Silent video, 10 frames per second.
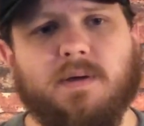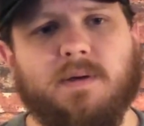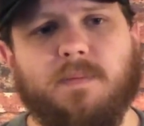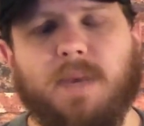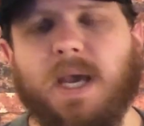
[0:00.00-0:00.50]

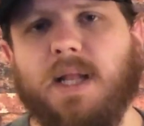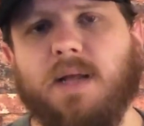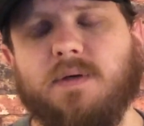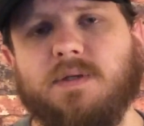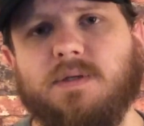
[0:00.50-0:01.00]
Man,
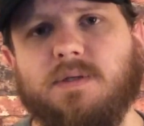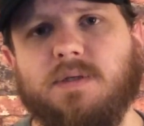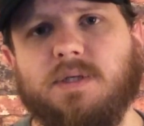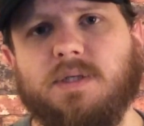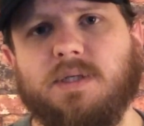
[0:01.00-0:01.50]
that was
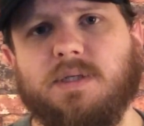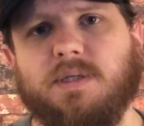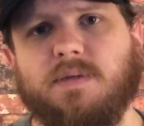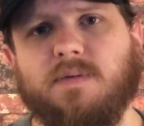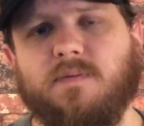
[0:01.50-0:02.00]
just
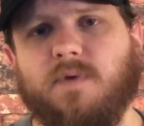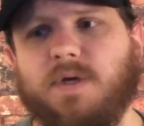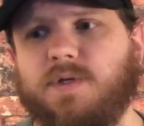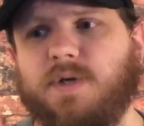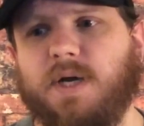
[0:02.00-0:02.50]
it's
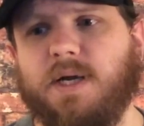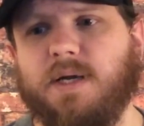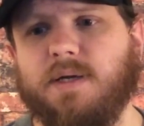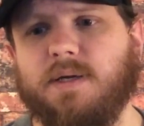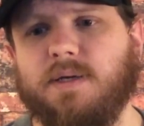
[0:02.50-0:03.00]

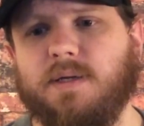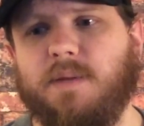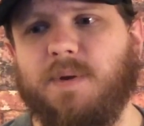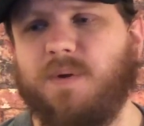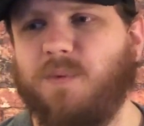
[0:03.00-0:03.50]
frustrating.
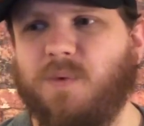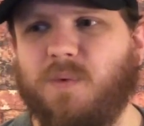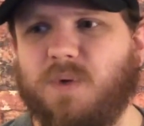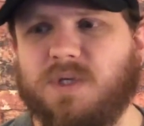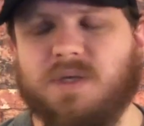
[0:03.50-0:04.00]
I mean,
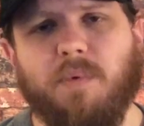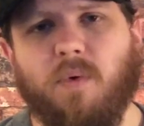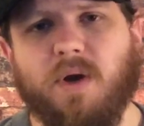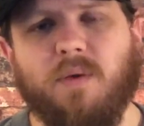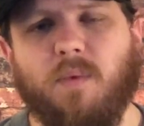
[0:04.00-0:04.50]
what's the
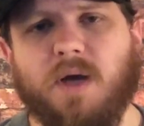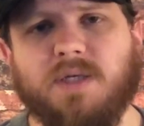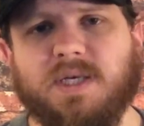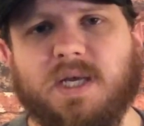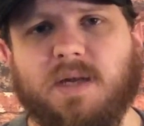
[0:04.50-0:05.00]
point in
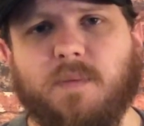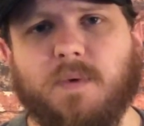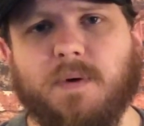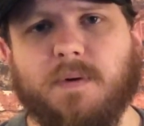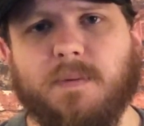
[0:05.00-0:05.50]
watching
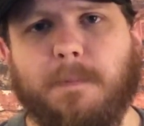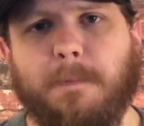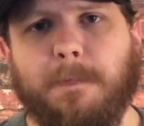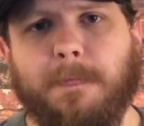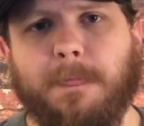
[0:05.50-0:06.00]
anymore?
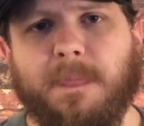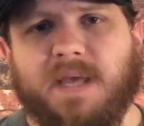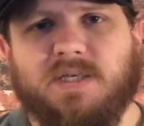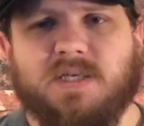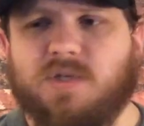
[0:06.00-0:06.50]

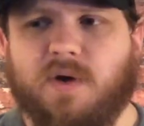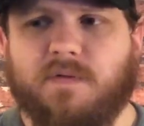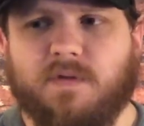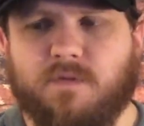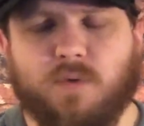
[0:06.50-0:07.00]
It's just
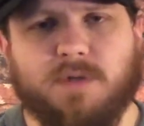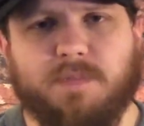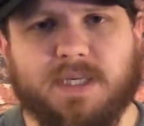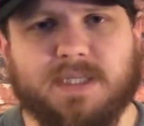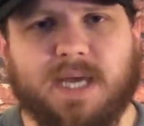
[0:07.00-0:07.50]
whoever the Force
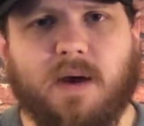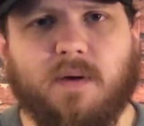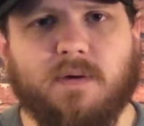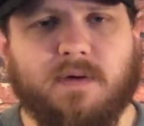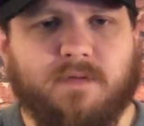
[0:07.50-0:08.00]
picks
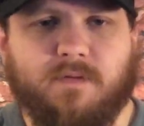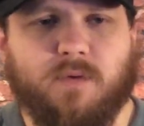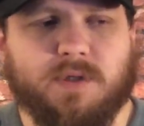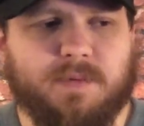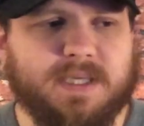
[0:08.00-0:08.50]
out. If the
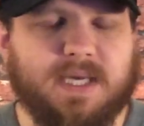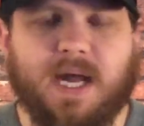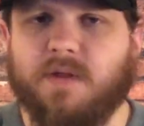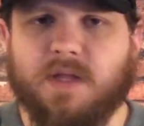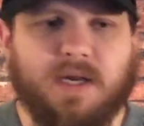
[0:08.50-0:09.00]
Force picks it
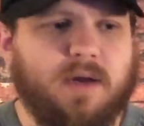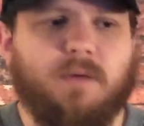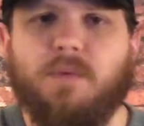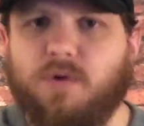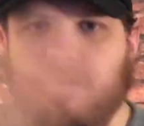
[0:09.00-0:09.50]
out, then
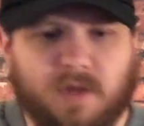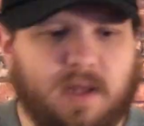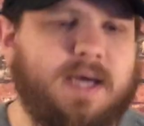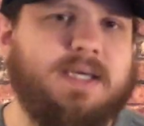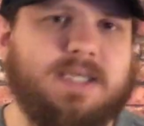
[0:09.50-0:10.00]
it'll move the
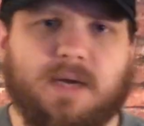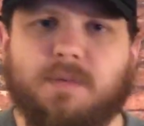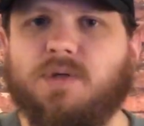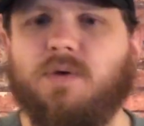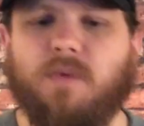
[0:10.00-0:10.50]

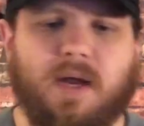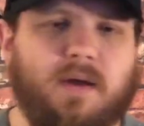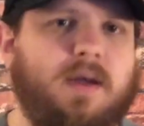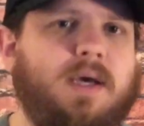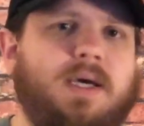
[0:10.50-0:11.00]
lightsabers
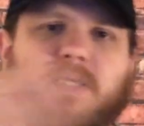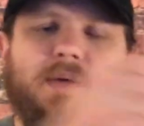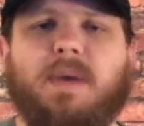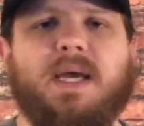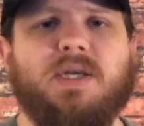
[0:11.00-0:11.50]
around
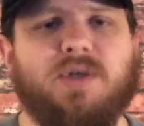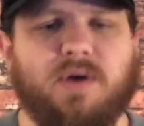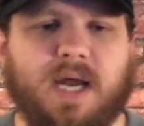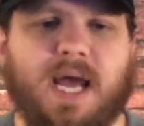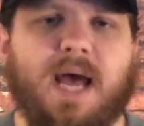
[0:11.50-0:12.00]
to make
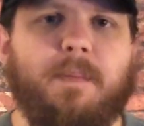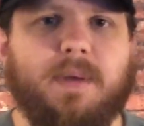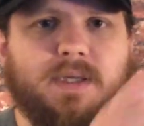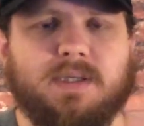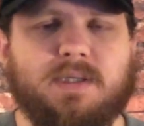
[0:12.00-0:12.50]
sure it
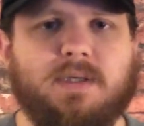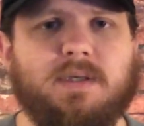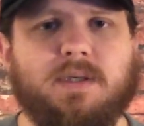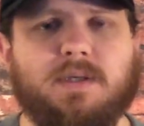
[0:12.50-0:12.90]
happens.